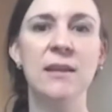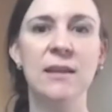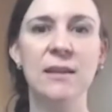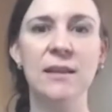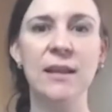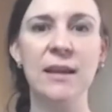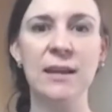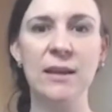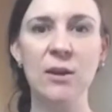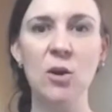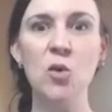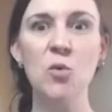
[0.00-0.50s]

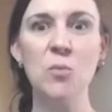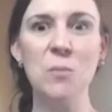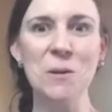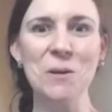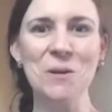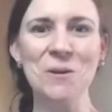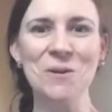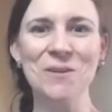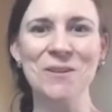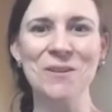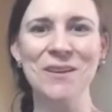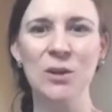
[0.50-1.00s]
like
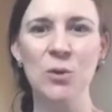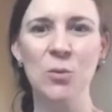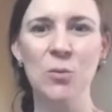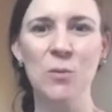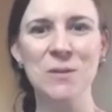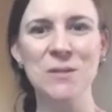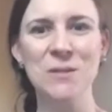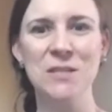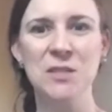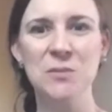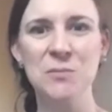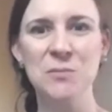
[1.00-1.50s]
oatmeal,
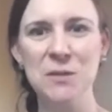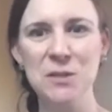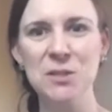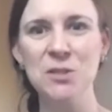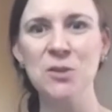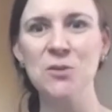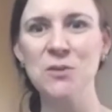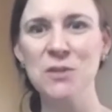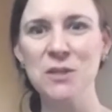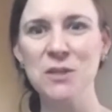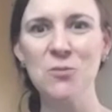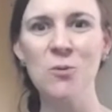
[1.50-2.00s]
once it's been
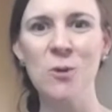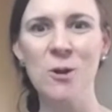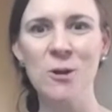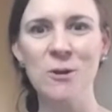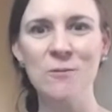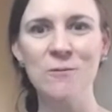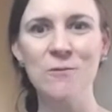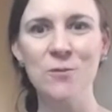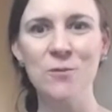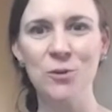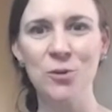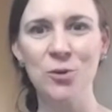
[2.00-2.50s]
soaked in water
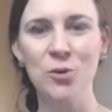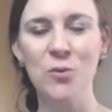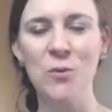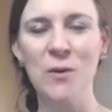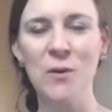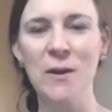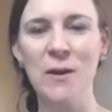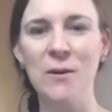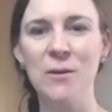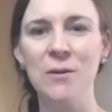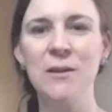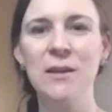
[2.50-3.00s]
for a little
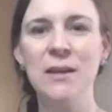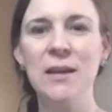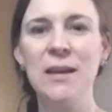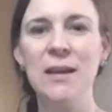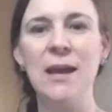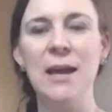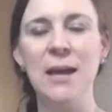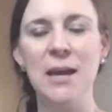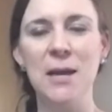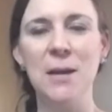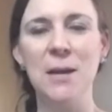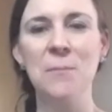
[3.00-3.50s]
while,
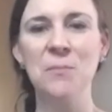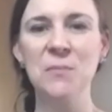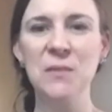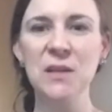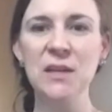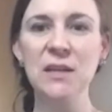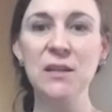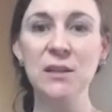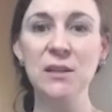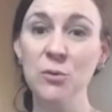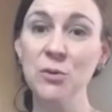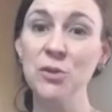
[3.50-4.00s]
then
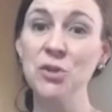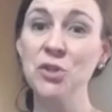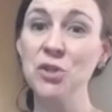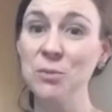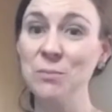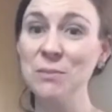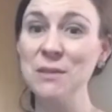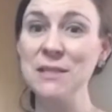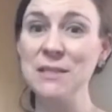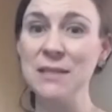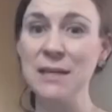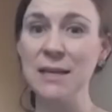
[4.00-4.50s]
it should
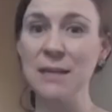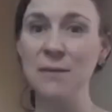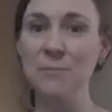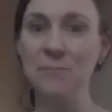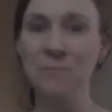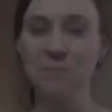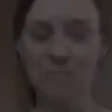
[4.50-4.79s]
be done.